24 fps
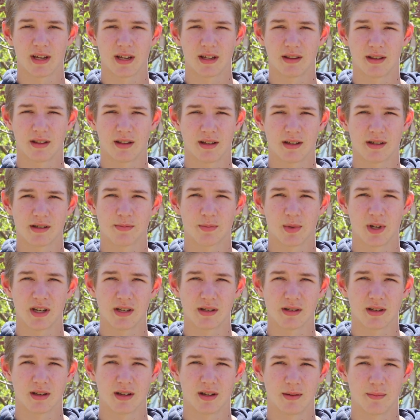getting the
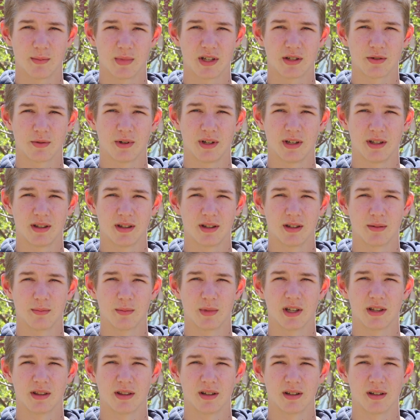spacing in between
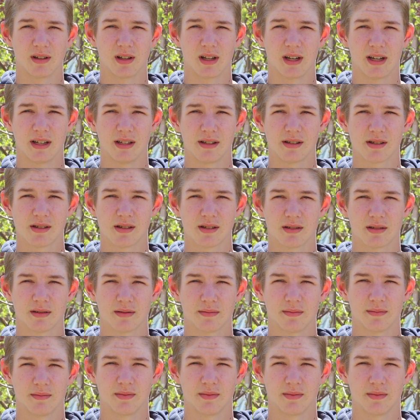them and the lights